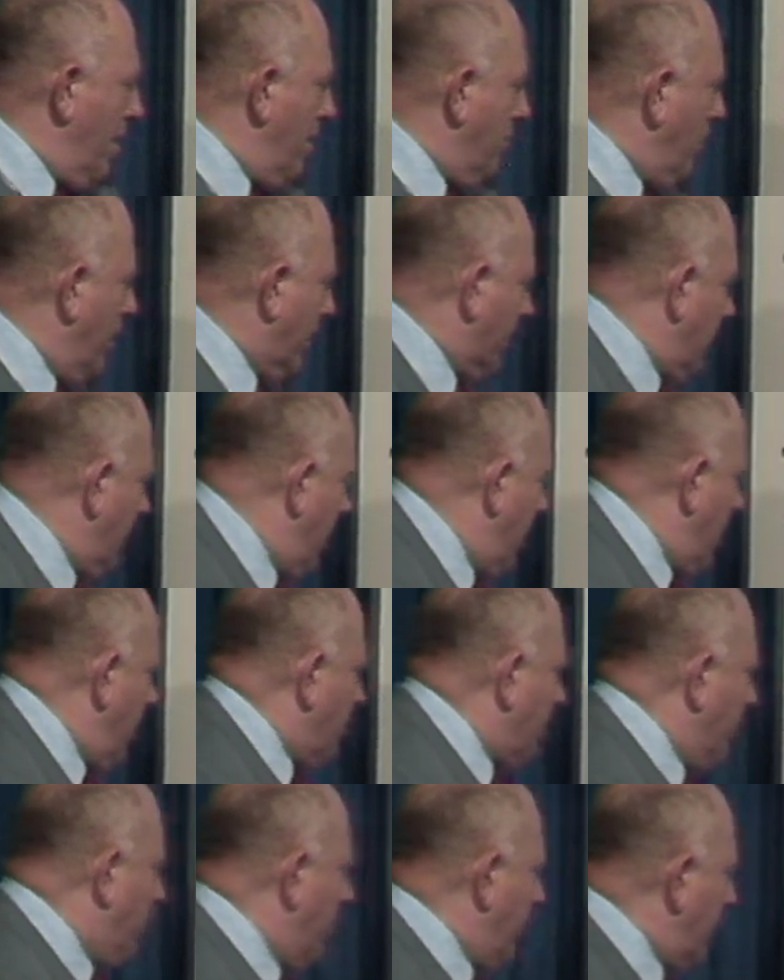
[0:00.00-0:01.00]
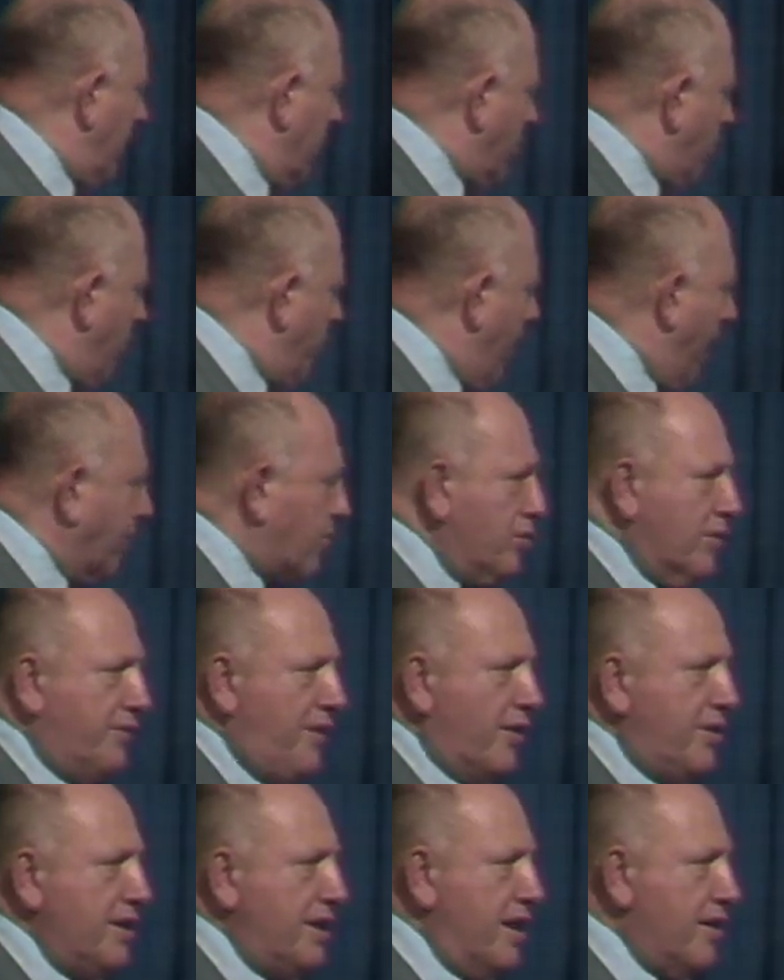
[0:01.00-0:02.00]
Look. So let's go back to a
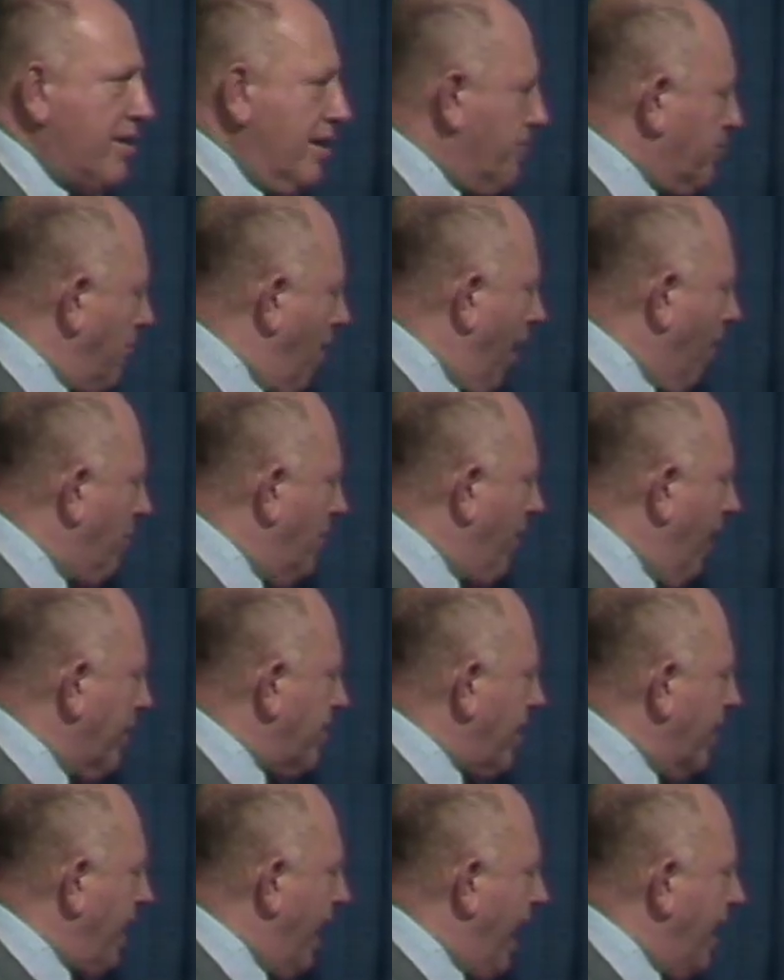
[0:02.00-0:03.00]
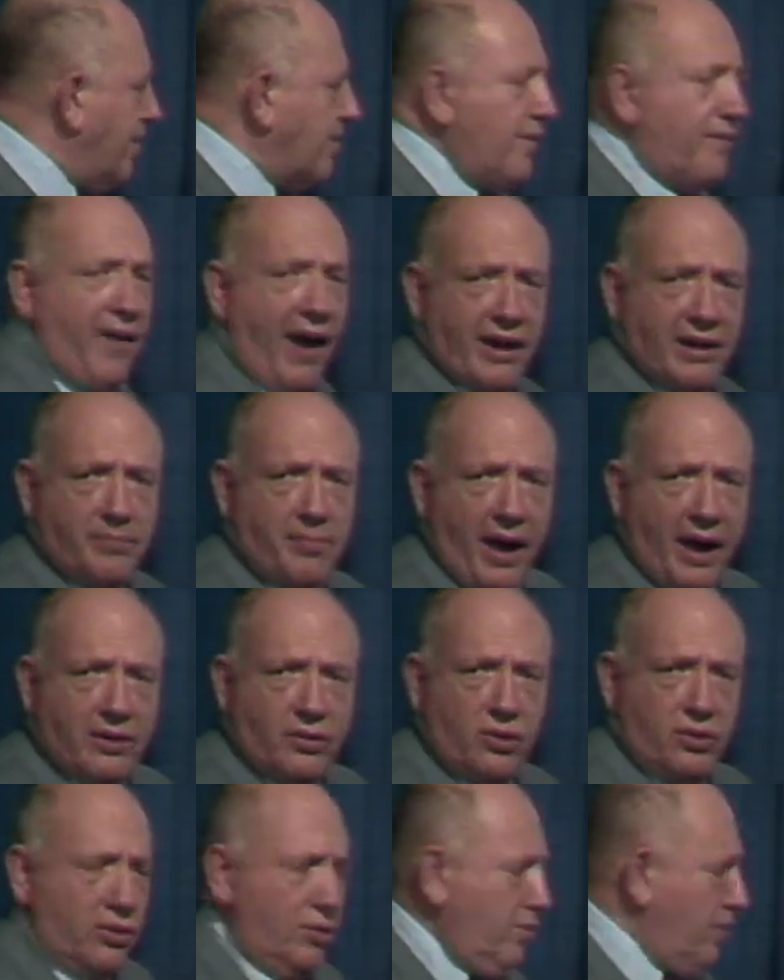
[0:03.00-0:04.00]
very easy problem. I say 8 divided by
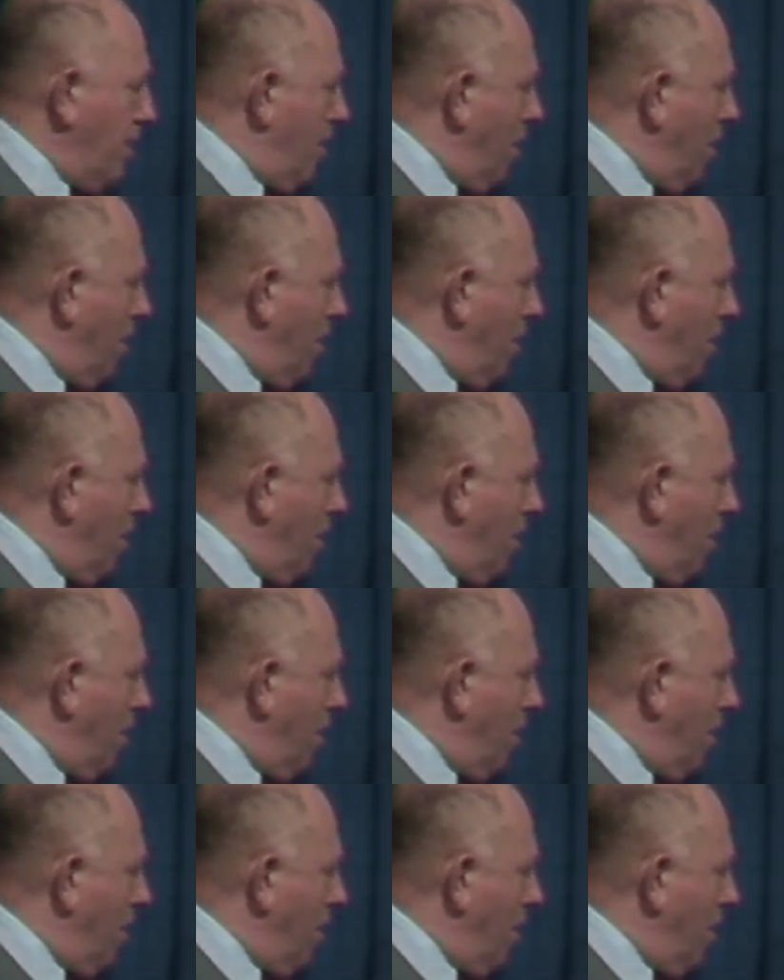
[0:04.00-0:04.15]
2.